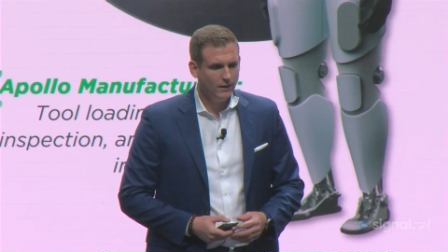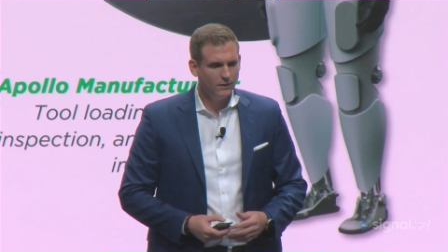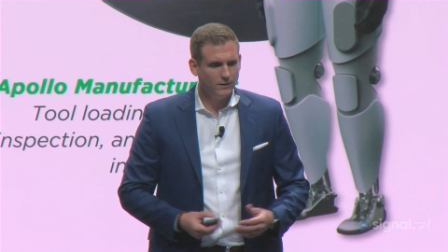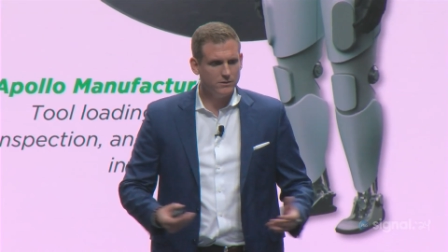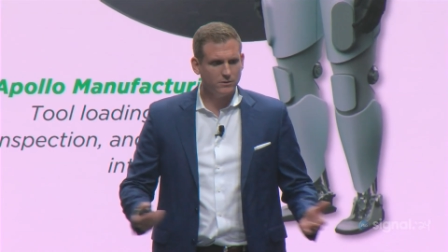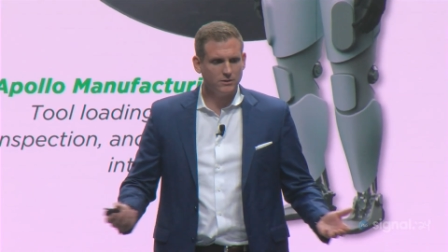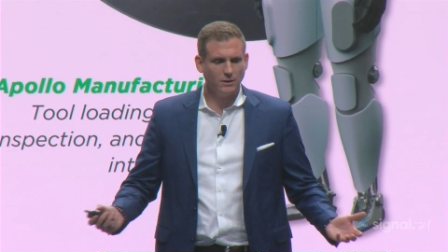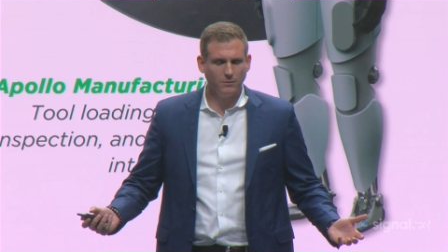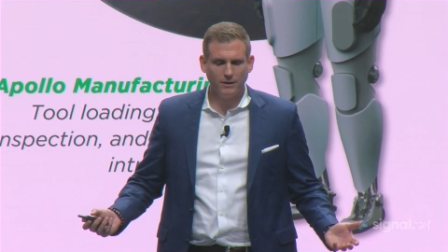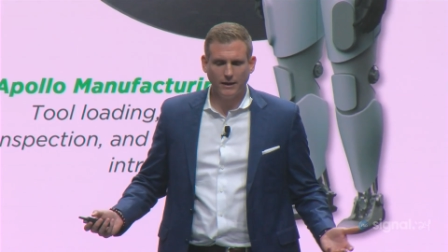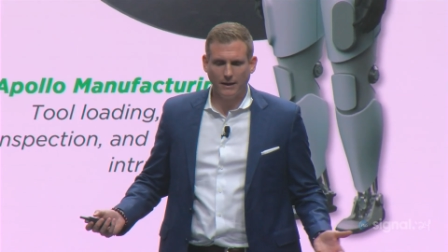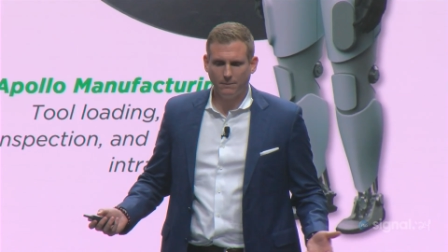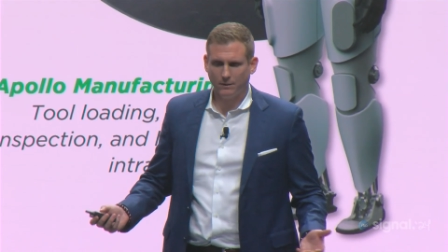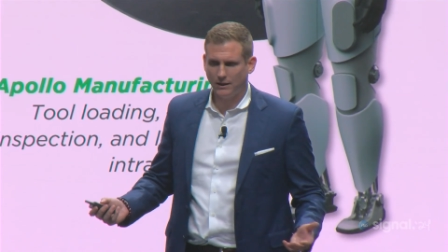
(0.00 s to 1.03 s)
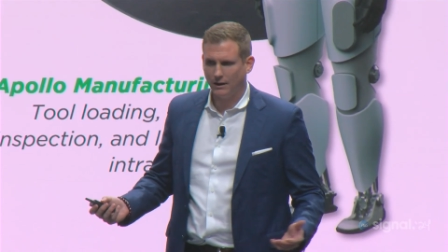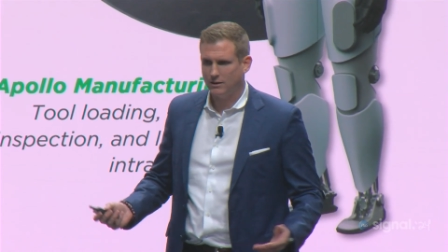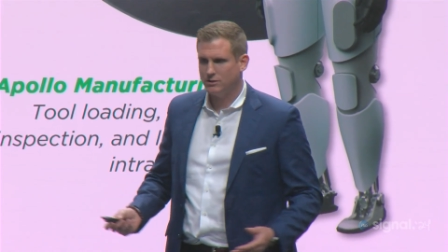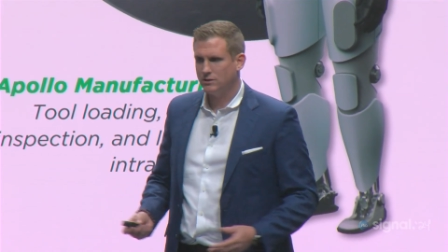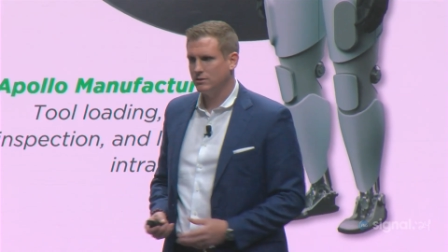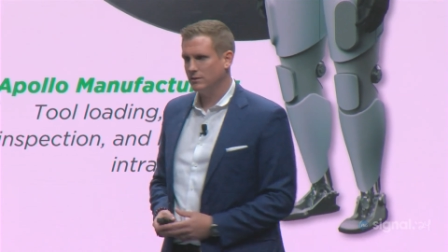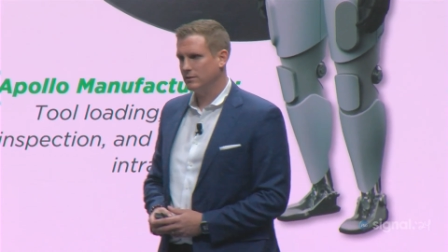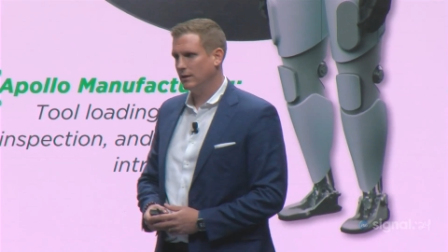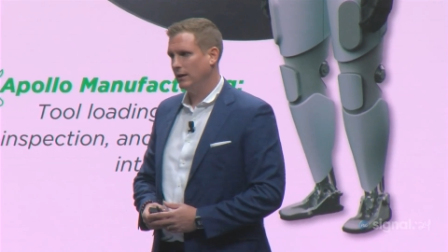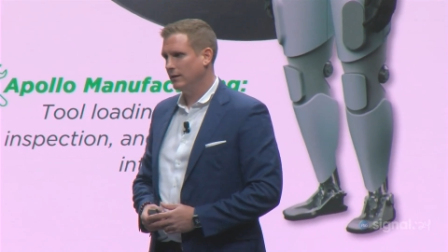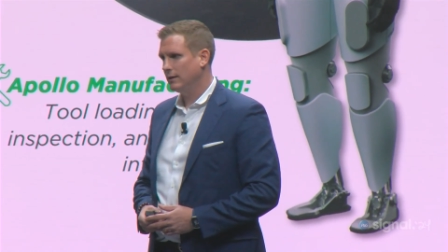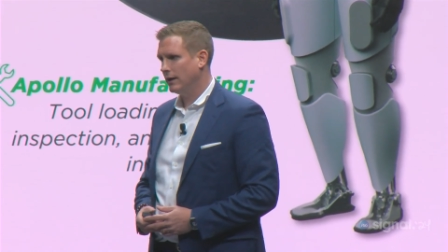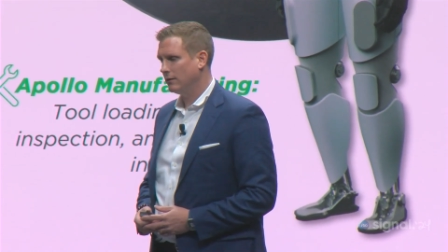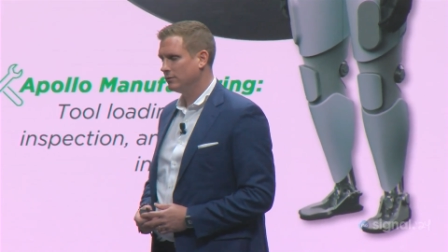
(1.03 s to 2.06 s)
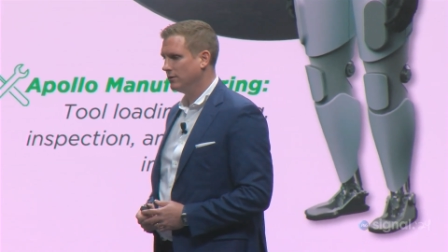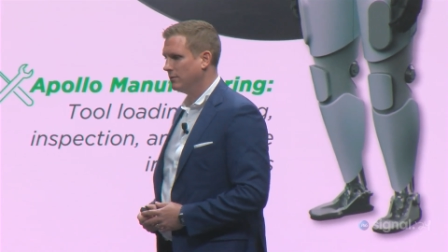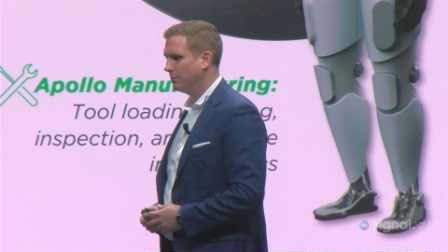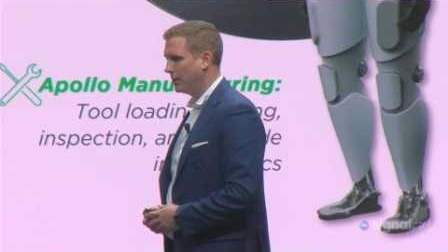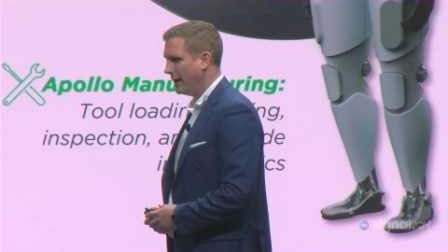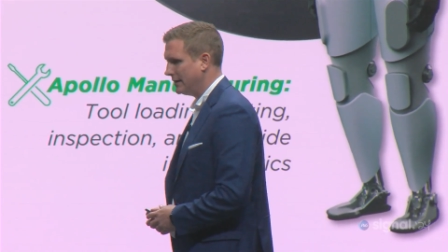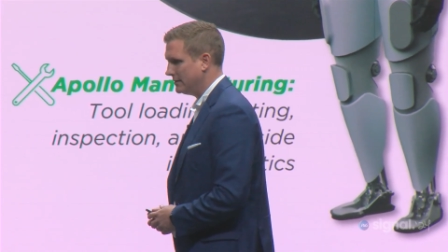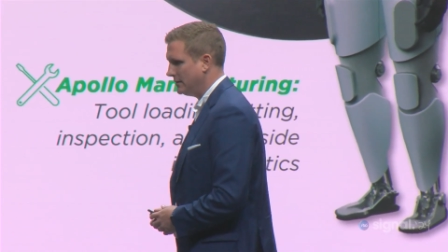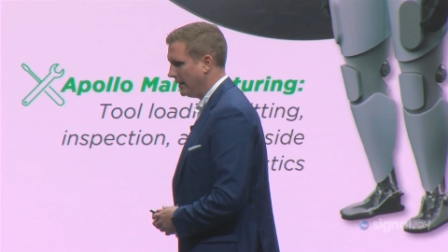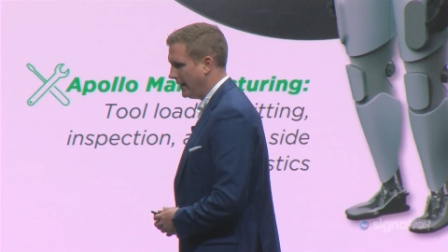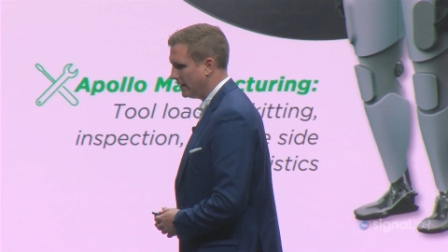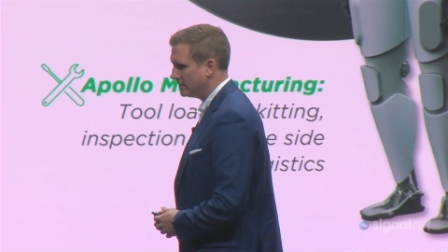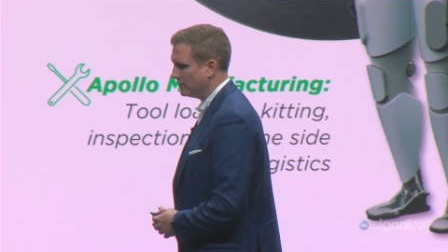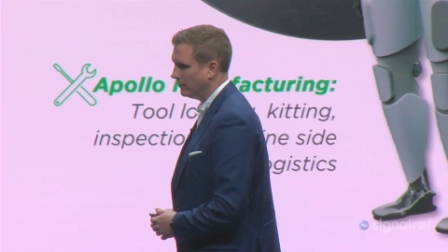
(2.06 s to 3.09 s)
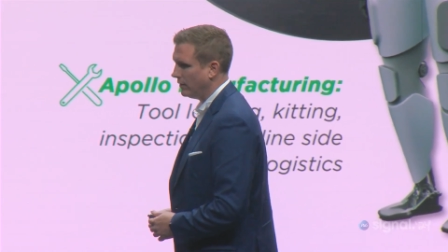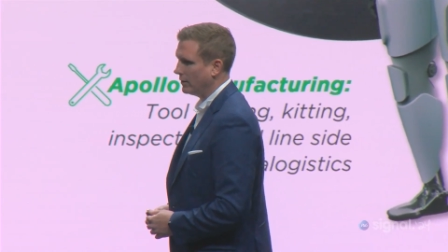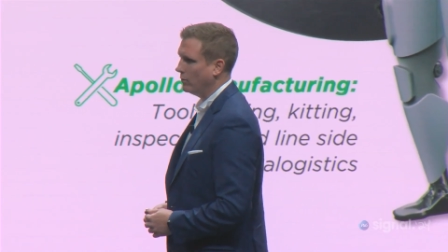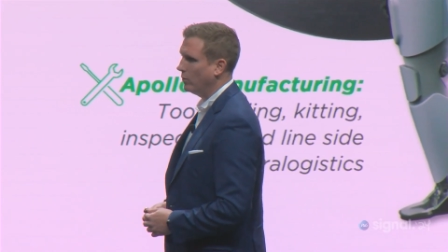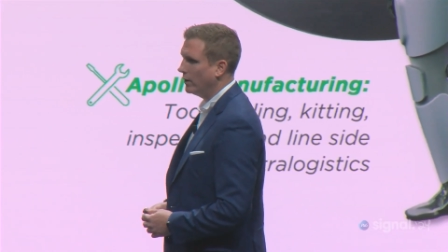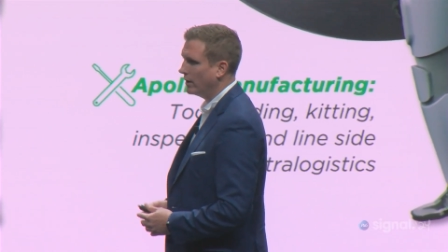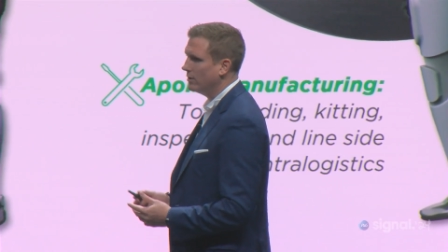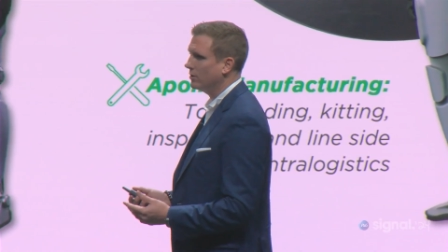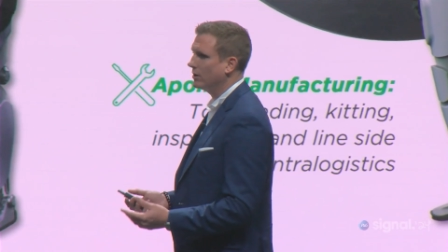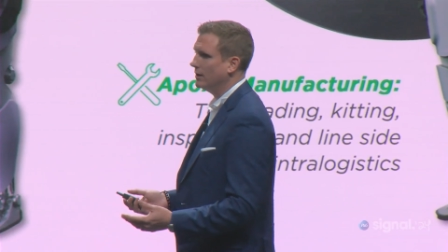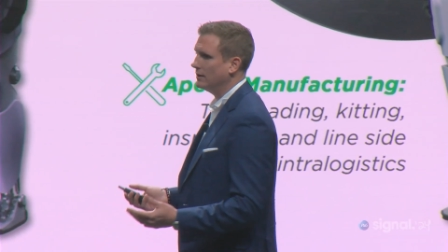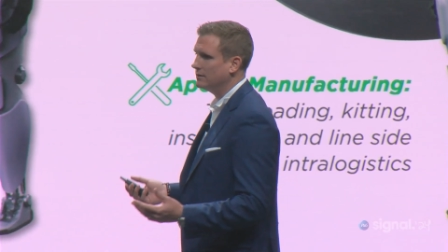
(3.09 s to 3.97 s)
These are some of the applications just to get down to the brass tacks of like where you're going